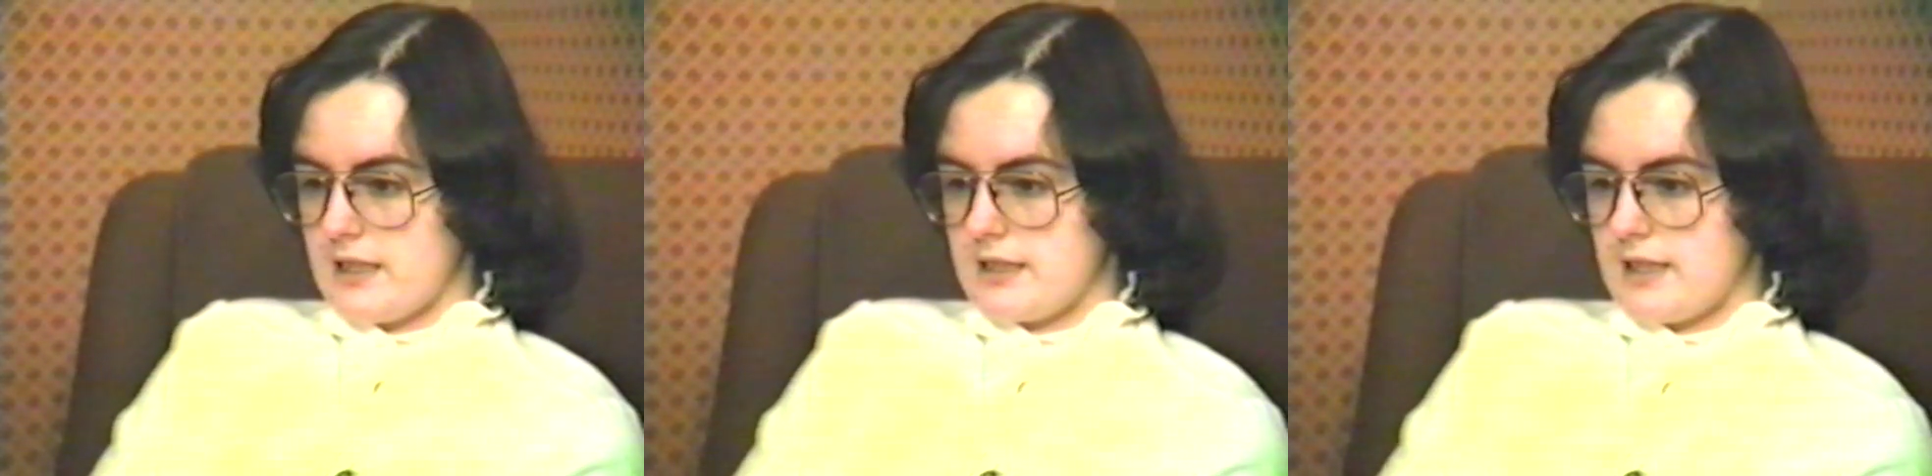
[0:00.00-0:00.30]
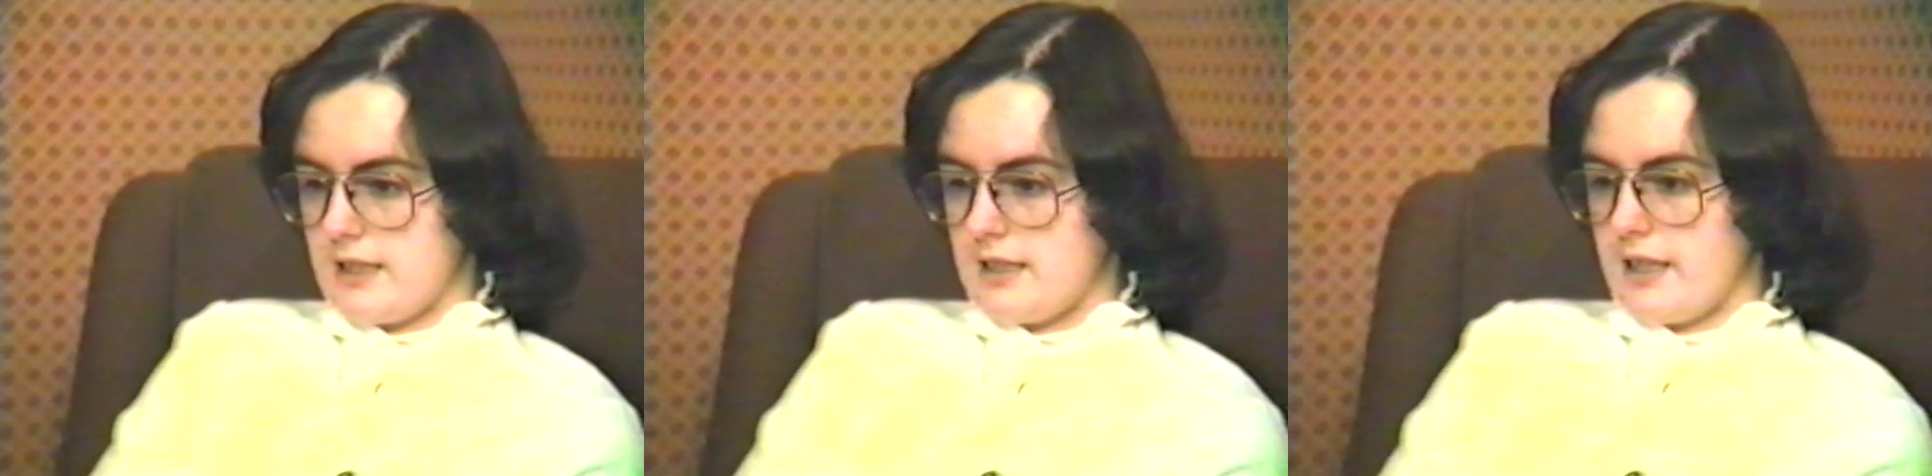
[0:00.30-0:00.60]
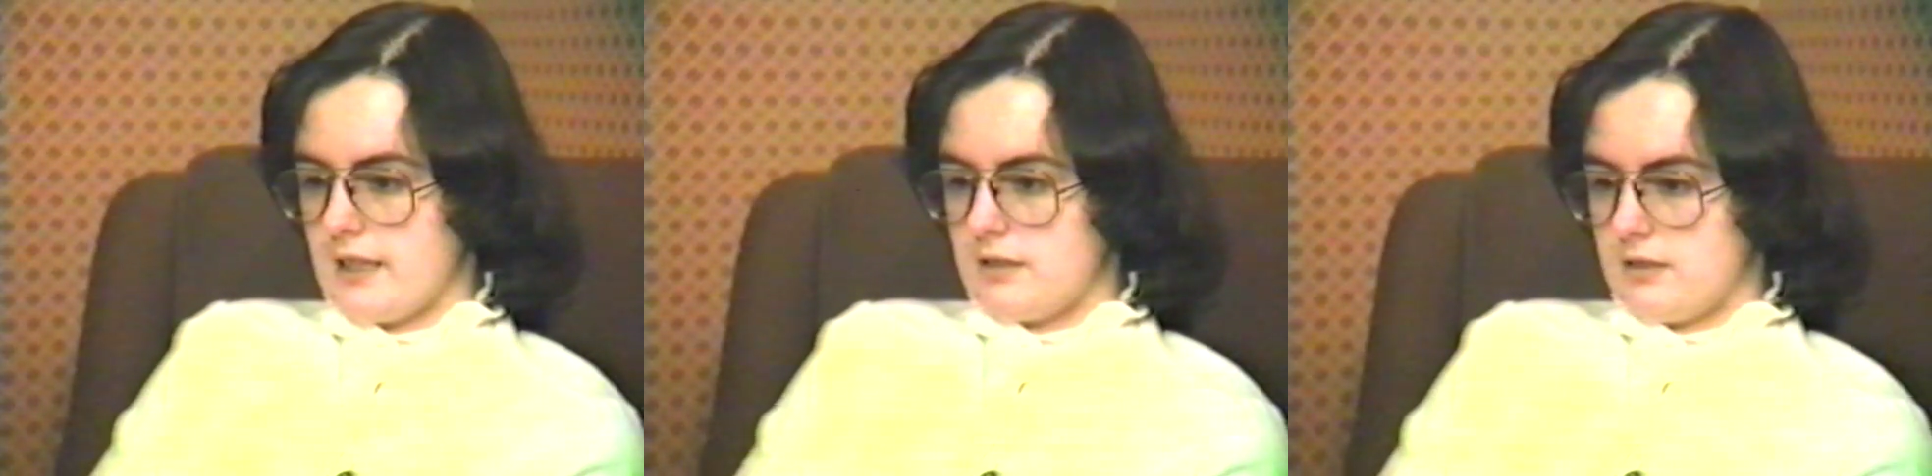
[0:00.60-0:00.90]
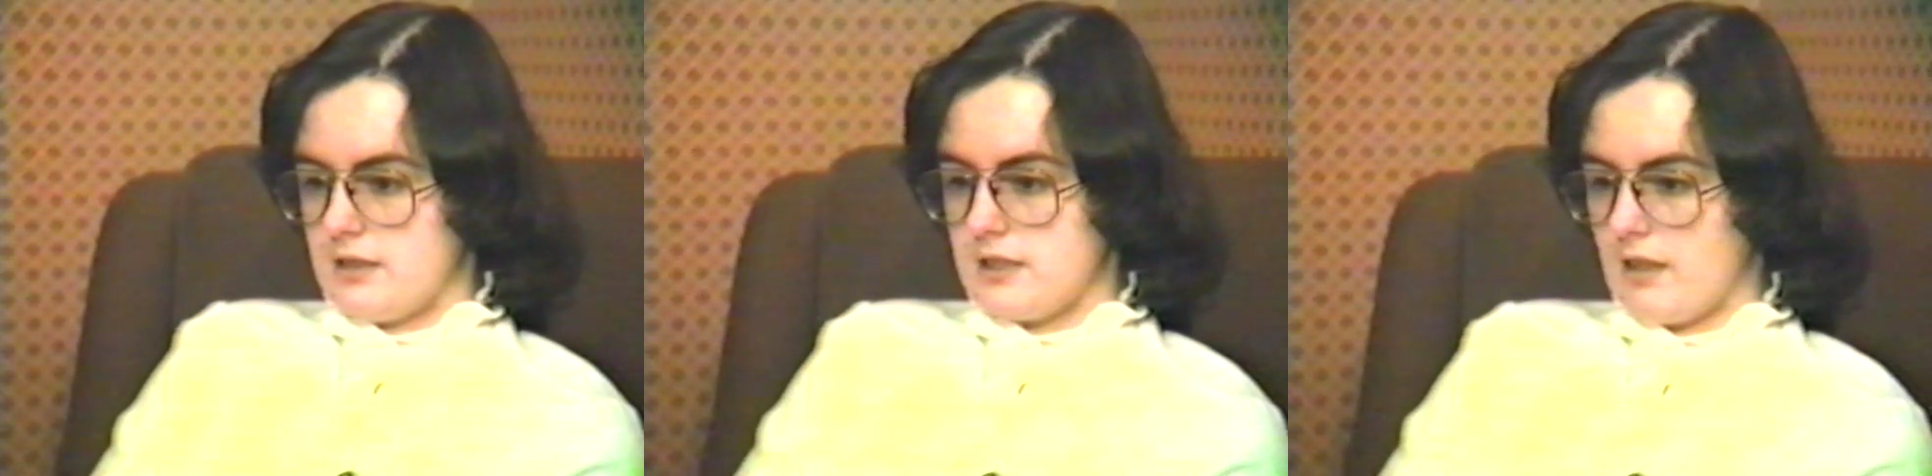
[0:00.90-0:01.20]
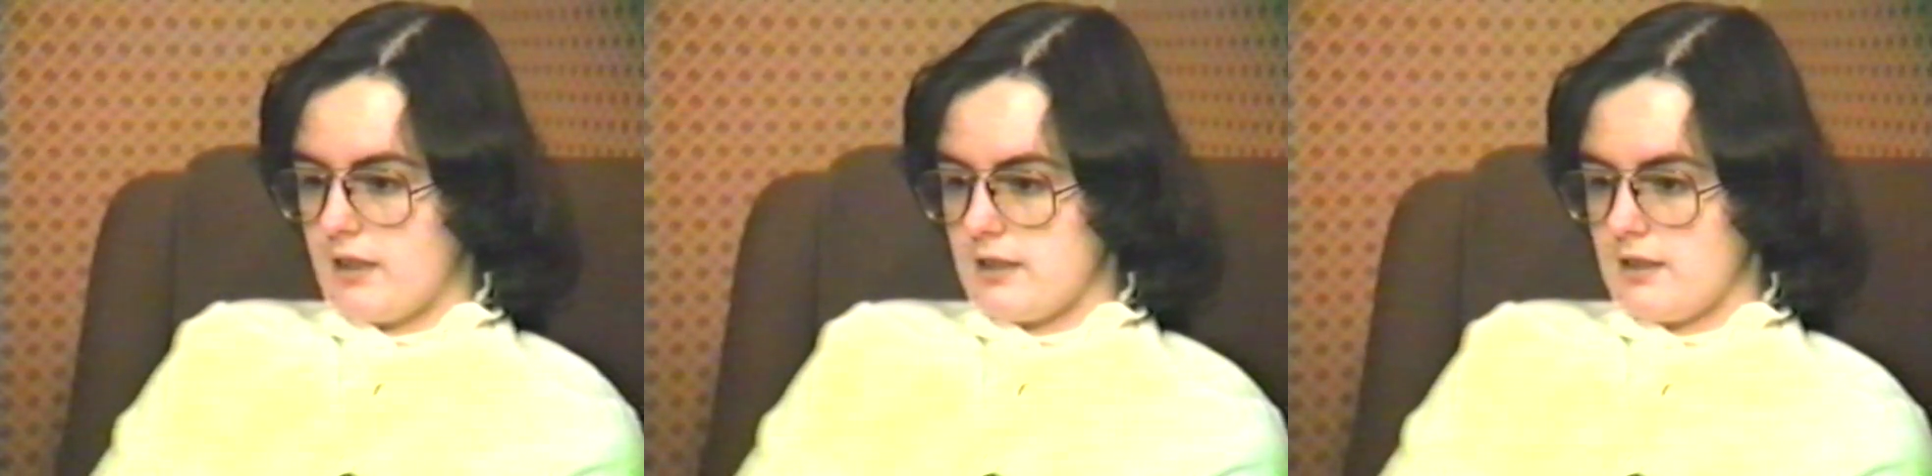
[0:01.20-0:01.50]
as I said, they
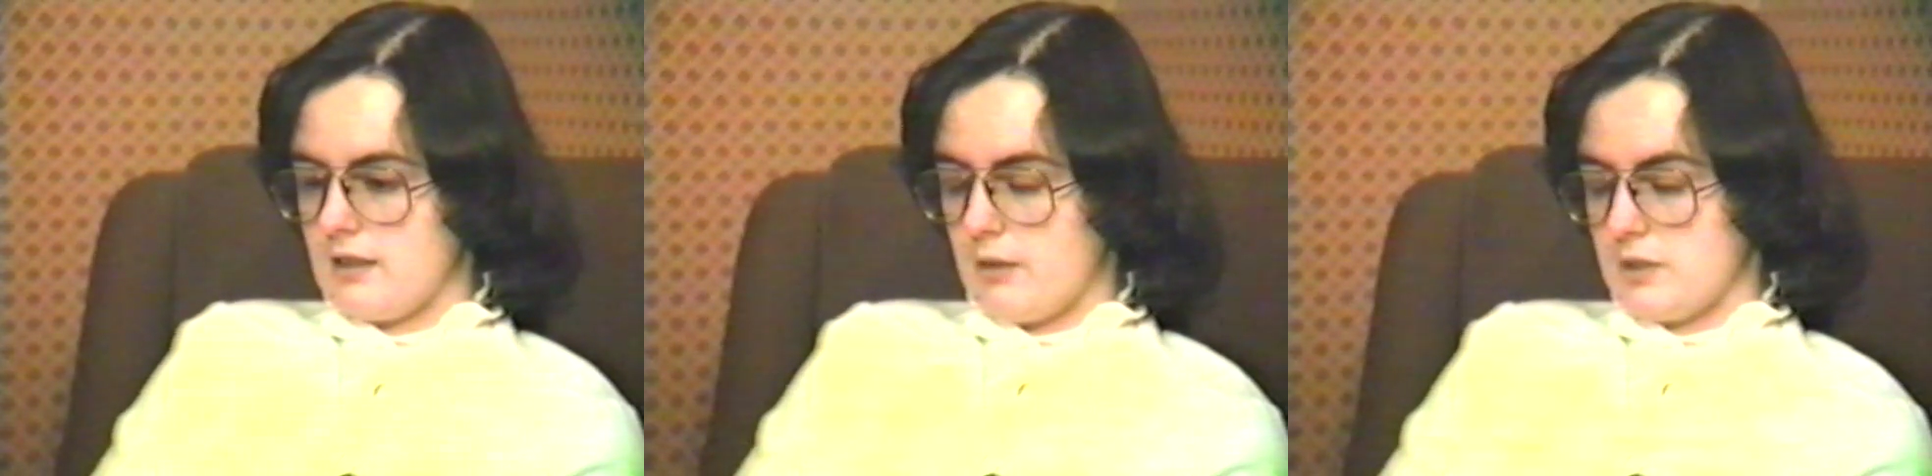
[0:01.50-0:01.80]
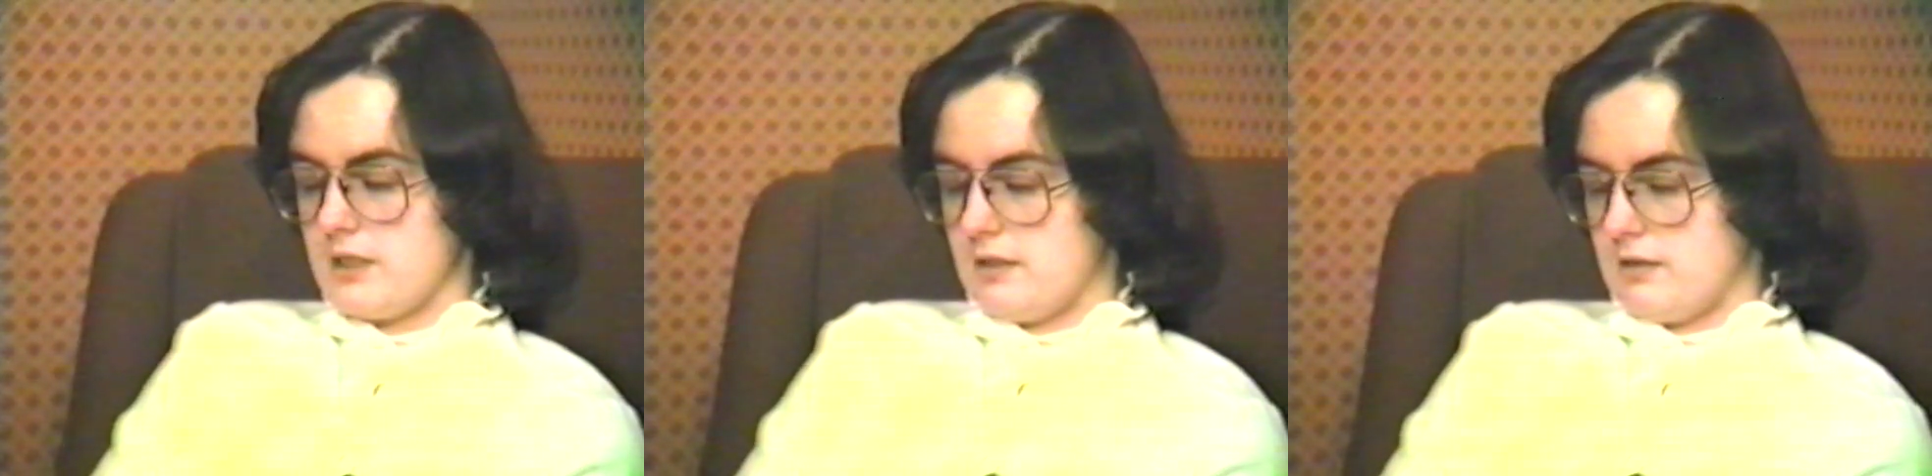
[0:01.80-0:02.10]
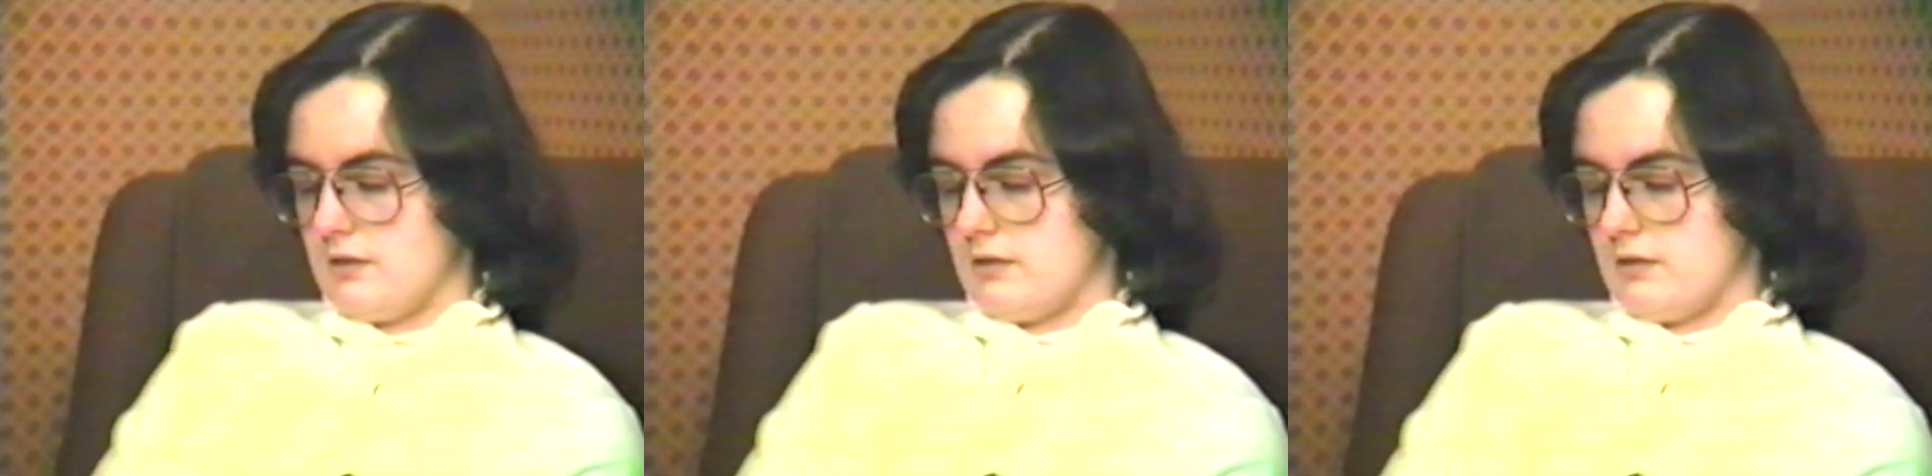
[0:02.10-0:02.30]
decided that there was